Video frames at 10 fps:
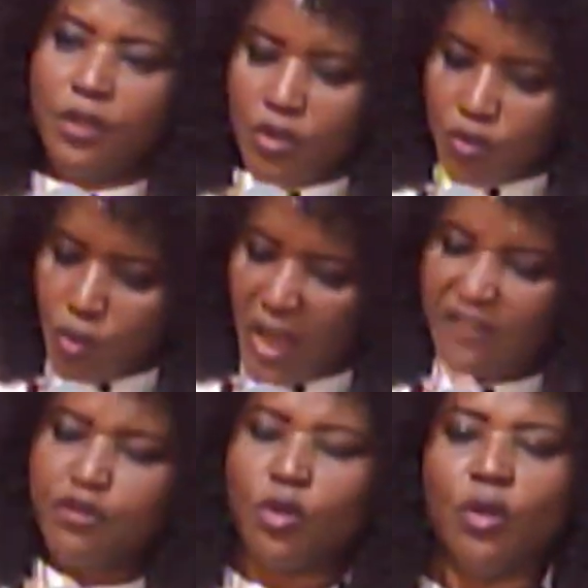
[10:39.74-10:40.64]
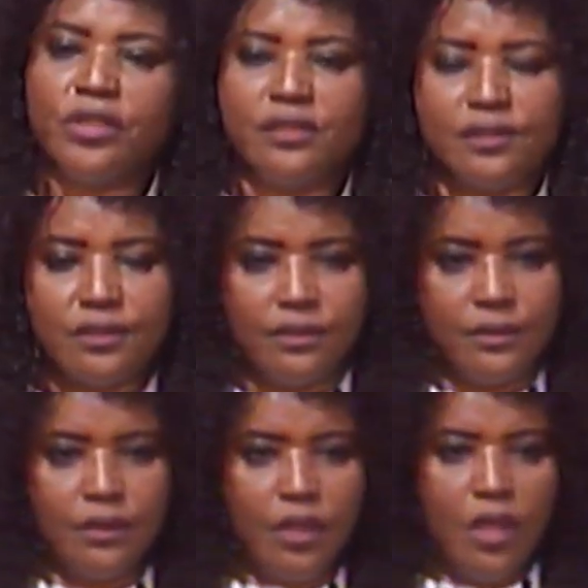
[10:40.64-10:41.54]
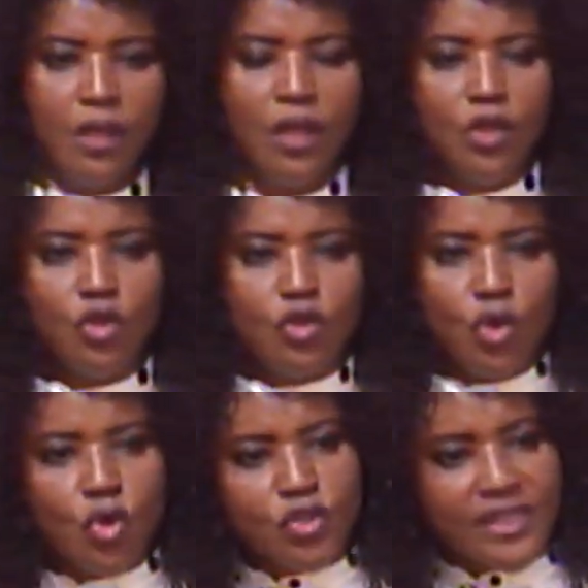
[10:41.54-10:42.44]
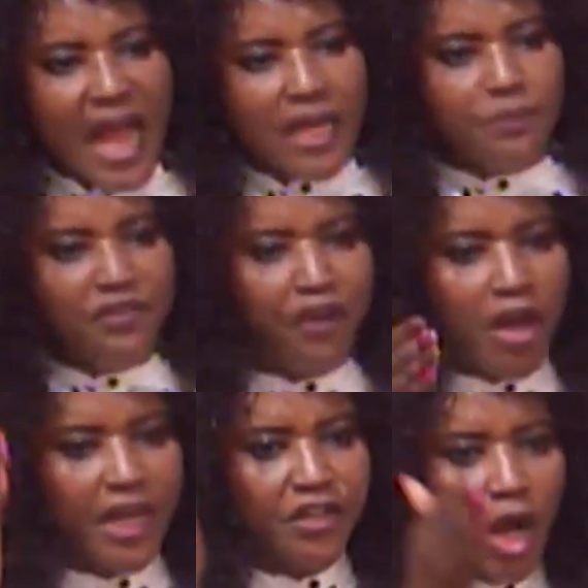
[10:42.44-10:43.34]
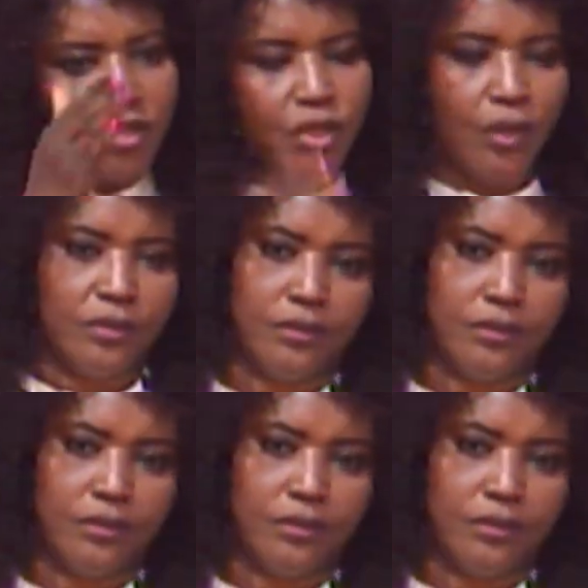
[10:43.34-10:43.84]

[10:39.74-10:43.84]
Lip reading: So you have to know this. You stand before the doctor.